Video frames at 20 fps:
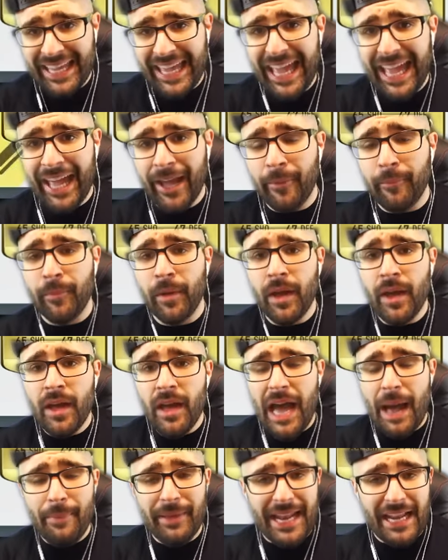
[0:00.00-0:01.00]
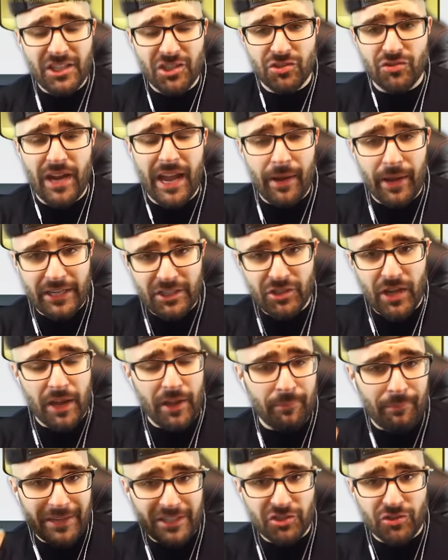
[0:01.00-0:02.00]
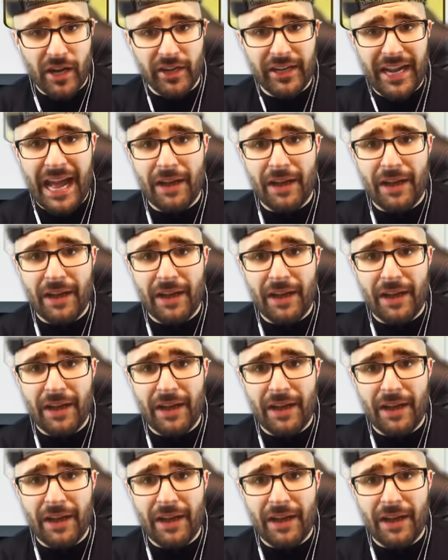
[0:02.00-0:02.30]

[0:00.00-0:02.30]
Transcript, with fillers: cam, I mean, at stri uh, my striker